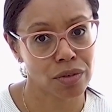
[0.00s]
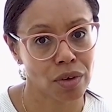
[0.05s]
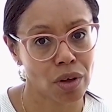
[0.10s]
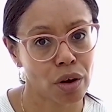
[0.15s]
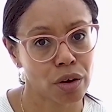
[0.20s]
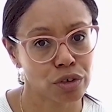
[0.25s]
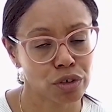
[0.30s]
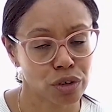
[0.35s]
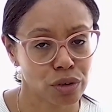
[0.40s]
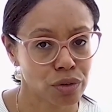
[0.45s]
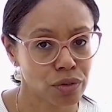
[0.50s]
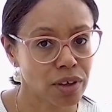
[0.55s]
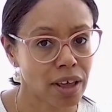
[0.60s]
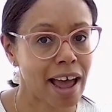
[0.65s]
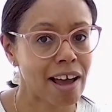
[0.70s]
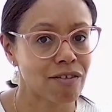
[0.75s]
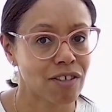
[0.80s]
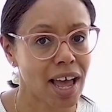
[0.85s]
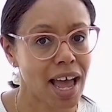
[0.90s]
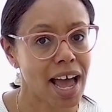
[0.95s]
articles
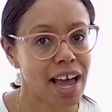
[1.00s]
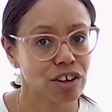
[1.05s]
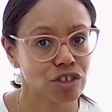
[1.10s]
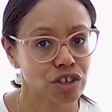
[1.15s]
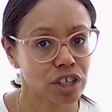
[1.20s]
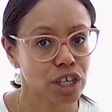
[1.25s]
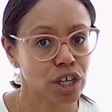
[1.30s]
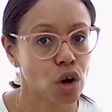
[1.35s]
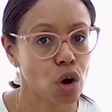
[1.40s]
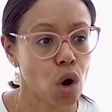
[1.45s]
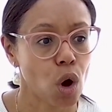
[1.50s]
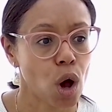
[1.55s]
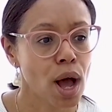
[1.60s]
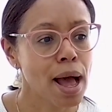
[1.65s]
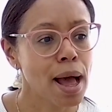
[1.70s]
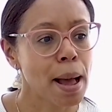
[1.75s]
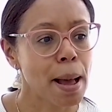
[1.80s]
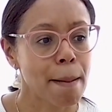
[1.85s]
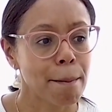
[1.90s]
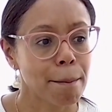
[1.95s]
have I actually got
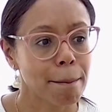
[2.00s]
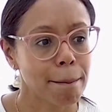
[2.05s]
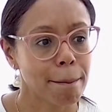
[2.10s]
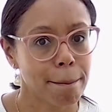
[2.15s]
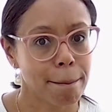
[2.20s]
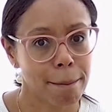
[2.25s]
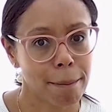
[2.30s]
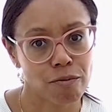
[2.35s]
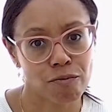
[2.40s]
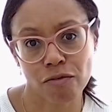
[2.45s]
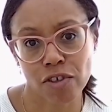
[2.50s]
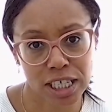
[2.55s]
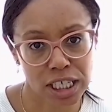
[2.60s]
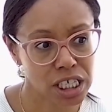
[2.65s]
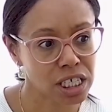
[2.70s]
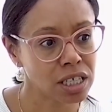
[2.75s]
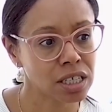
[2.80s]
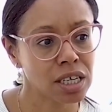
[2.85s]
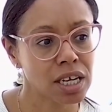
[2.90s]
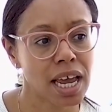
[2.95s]

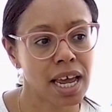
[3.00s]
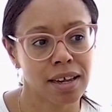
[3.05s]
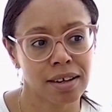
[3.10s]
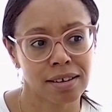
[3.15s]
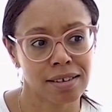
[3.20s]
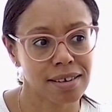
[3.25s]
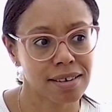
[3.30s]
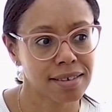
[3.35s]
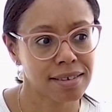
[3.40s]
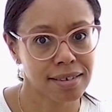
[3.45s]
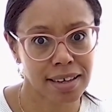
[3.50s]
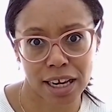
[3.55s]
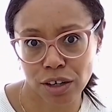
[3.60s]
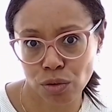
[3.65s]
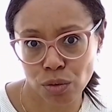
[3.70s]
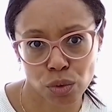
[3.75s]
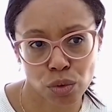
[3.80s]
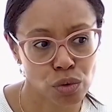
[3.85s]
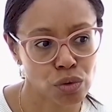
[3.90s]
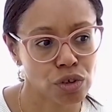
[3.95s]
written and
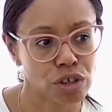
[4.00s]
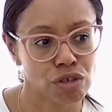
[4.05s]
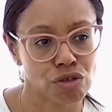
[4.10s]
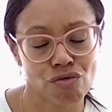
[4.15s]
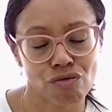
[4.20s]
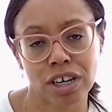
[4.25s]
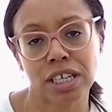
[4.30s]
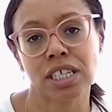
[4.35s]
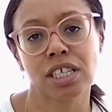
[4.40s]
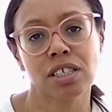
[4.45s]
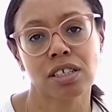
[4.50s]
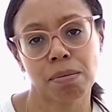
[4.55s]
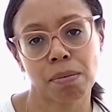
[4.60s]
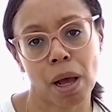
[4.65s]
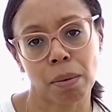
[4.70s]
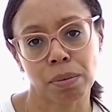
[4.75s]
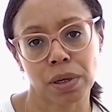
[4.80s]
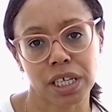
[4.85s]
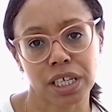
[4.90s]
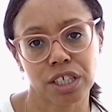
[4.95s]
scheduled and ready to
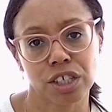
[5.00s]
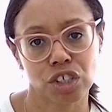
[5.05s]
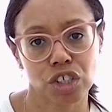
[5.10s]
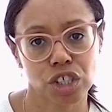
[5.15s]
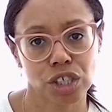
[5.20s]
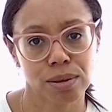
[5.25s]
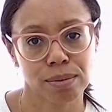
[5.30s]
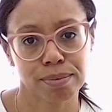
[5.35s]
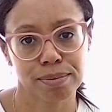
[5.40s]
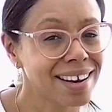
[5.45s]
publish.